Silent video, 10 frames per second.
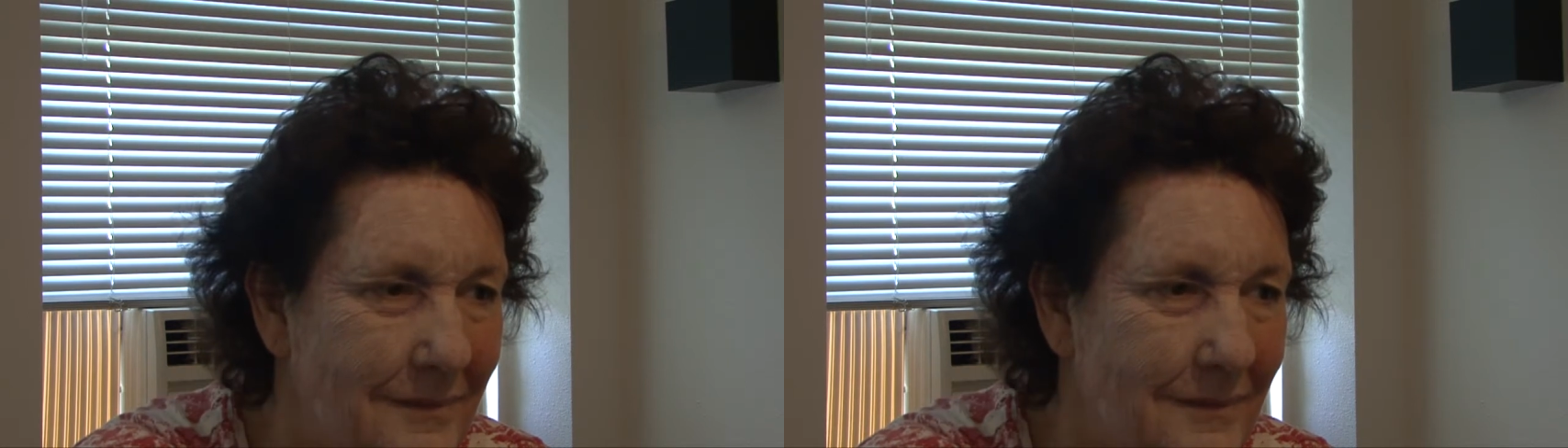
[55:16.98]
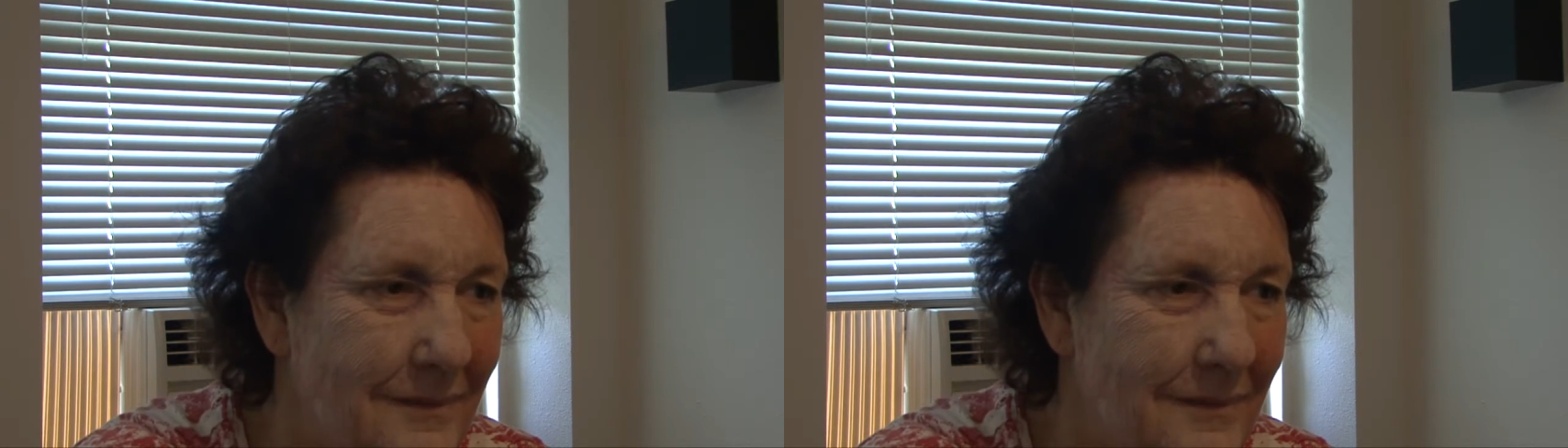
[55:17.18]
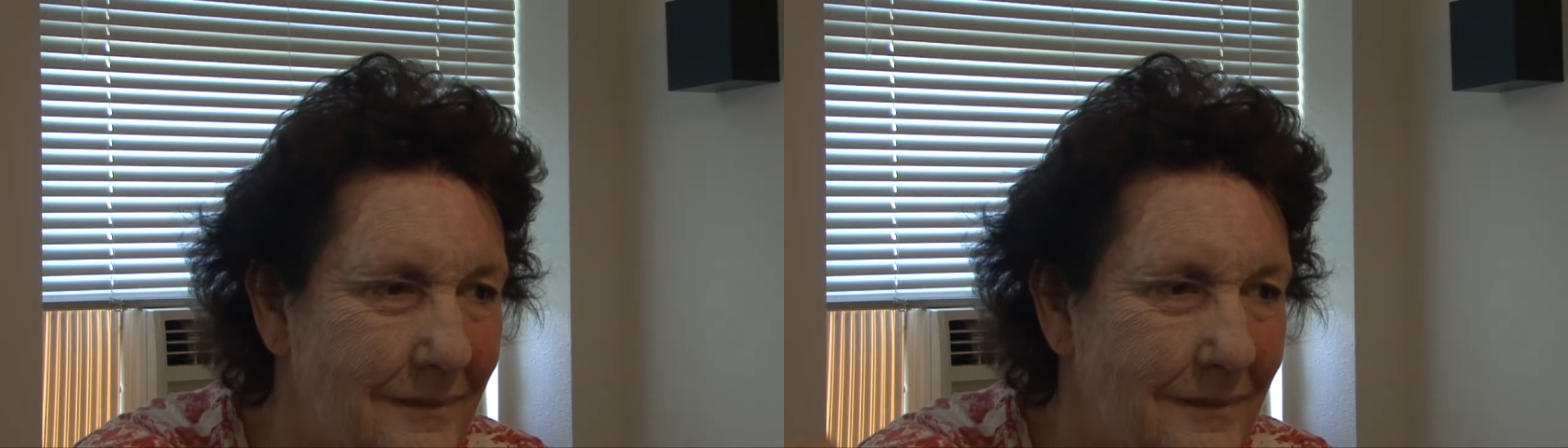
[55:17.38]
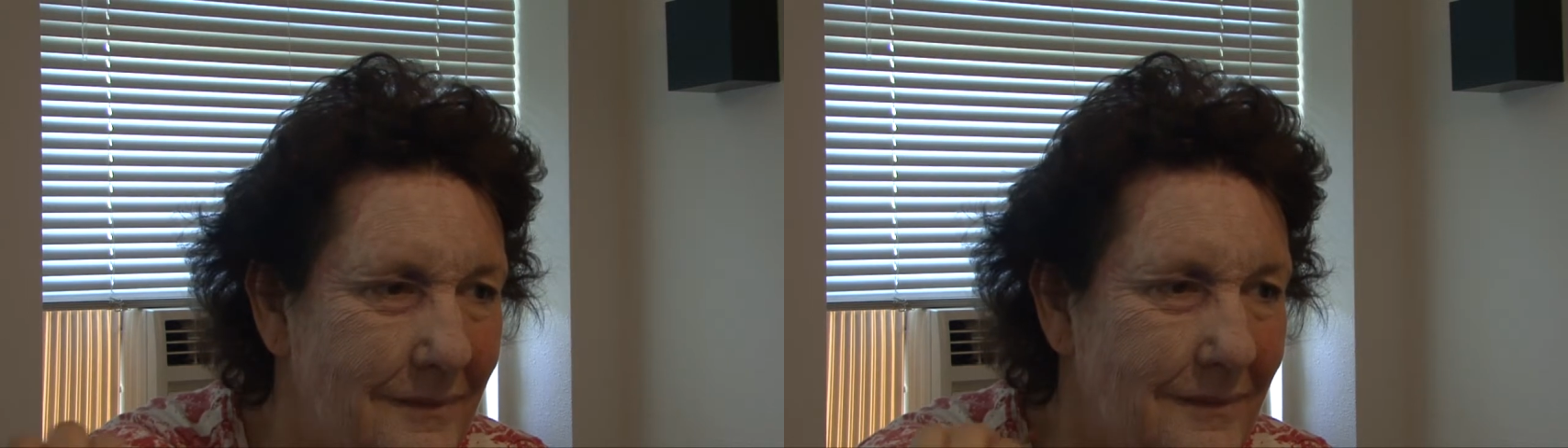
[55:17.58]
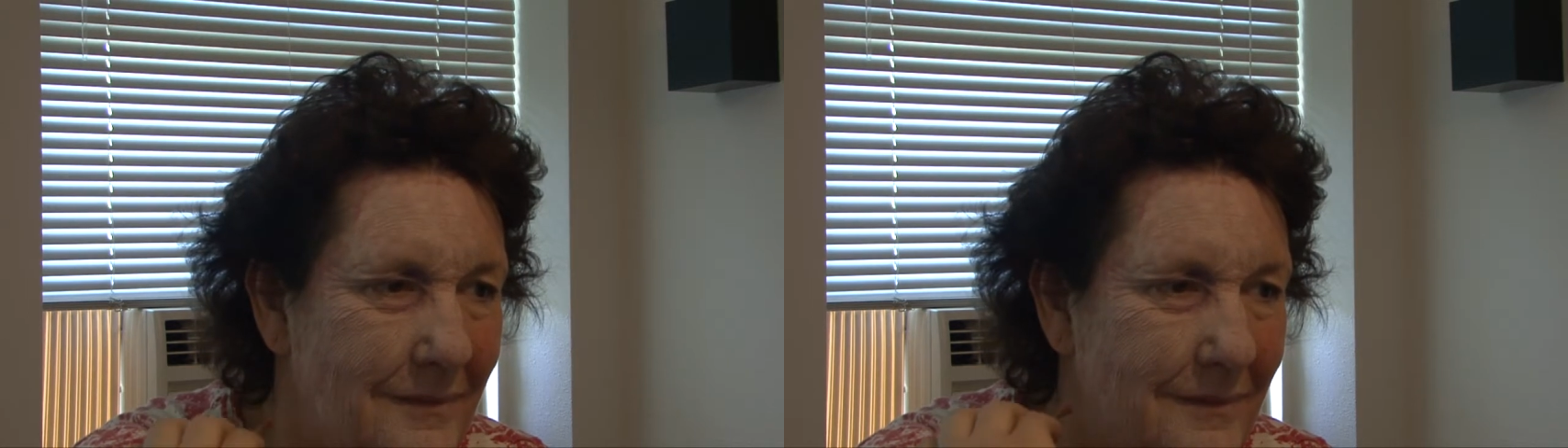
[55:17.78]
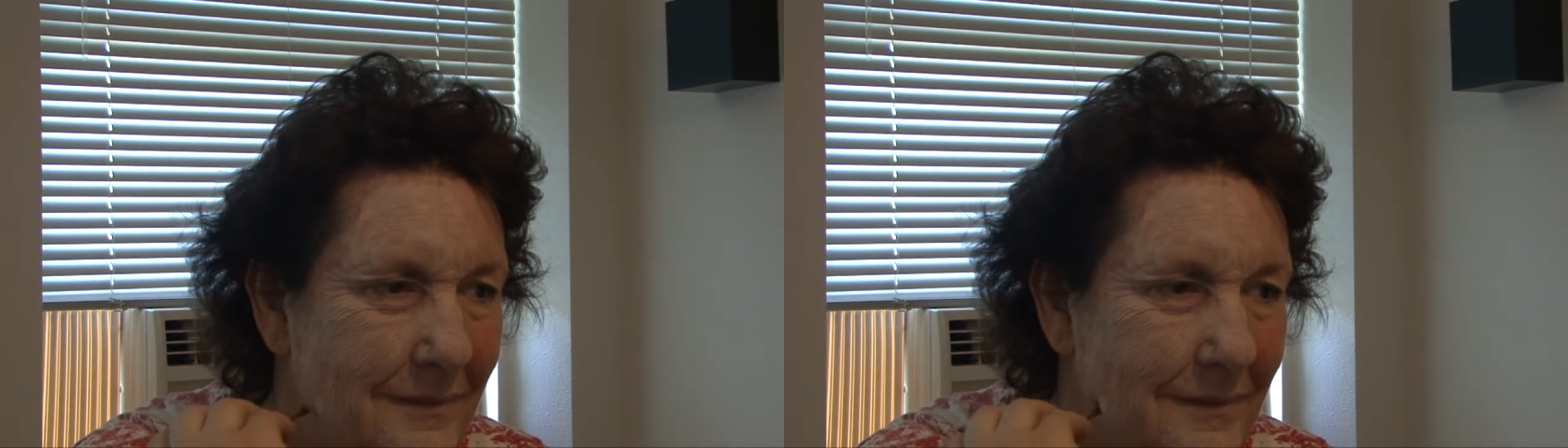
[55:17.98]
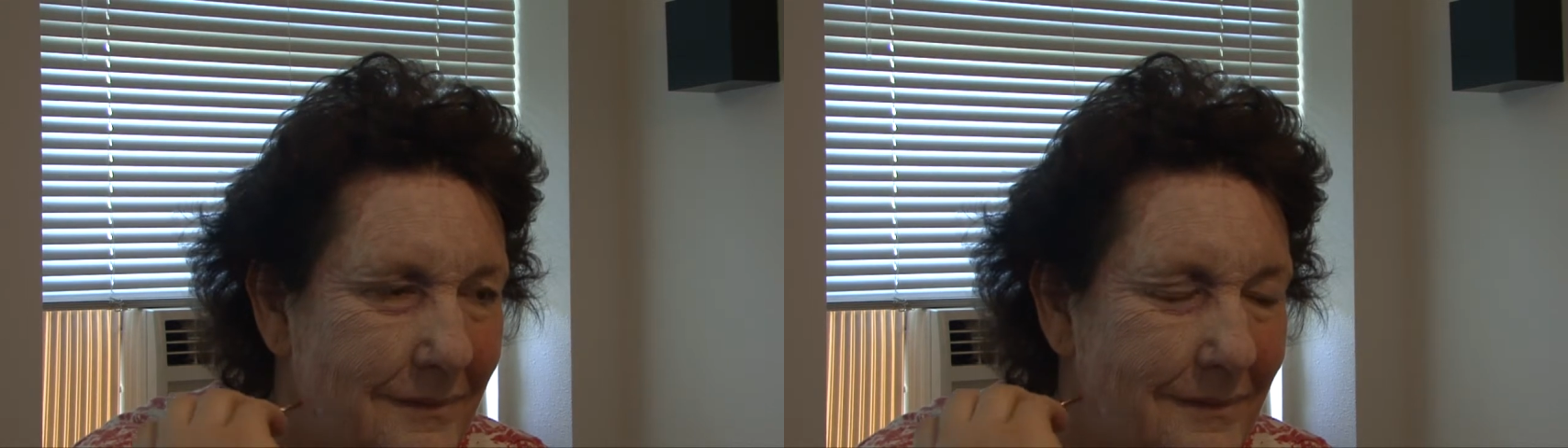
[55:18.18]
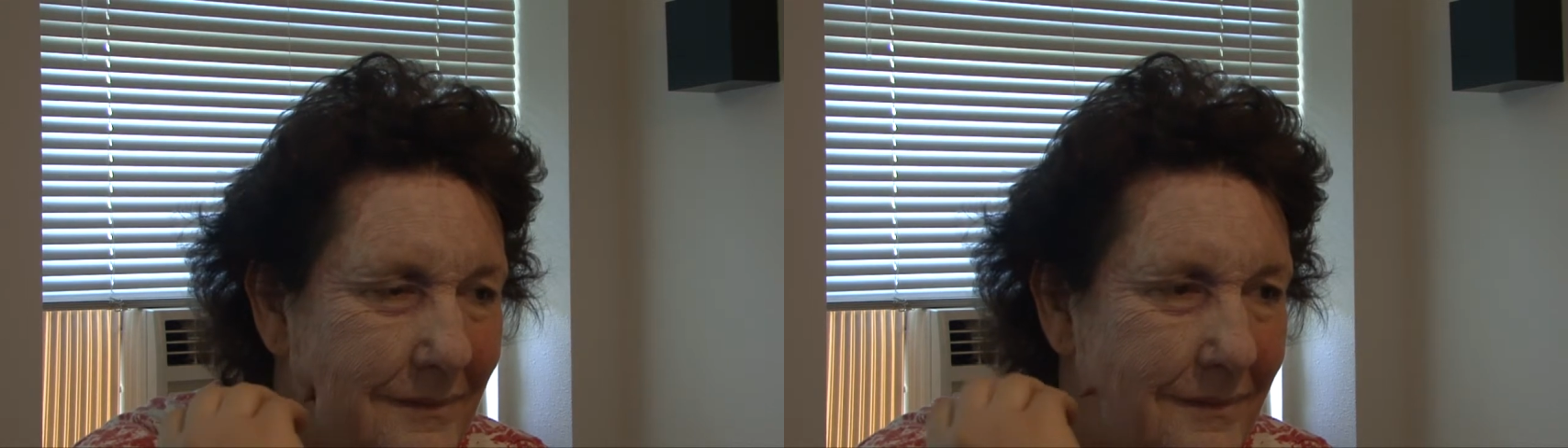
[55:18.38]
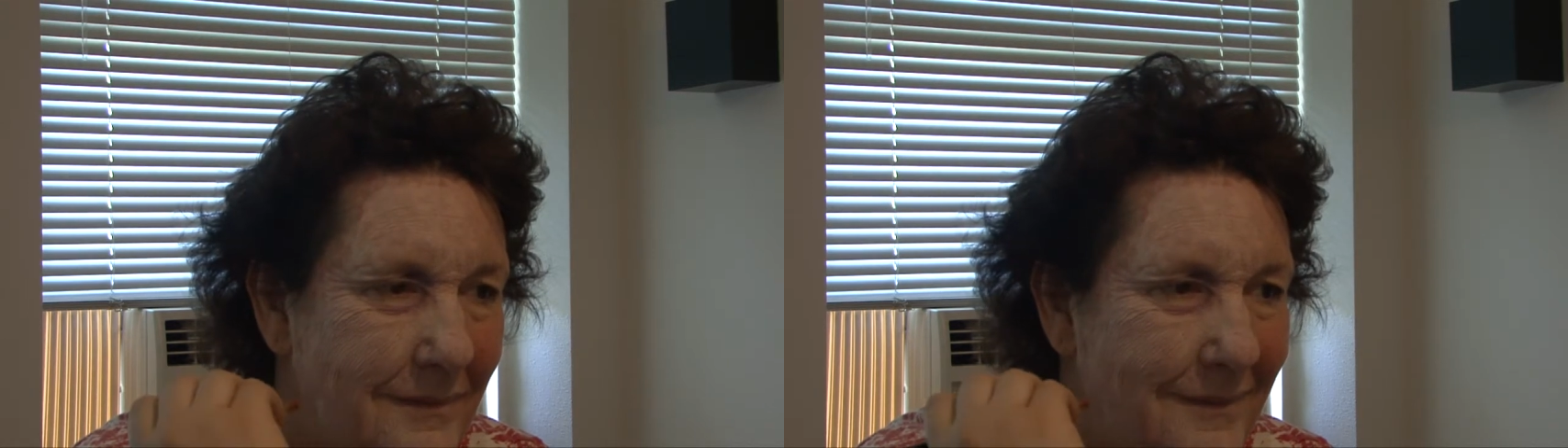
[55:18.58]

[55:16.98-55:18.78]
so his like grandson